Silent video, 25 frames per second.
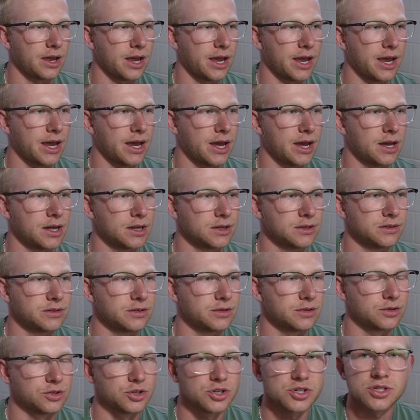and
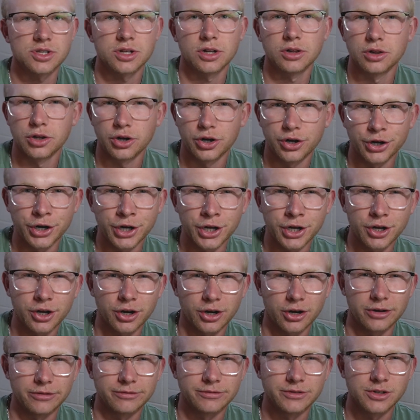just the learning
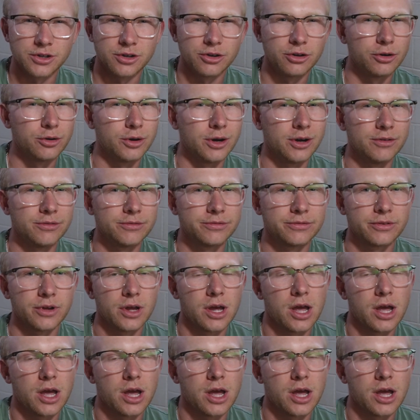curve too of,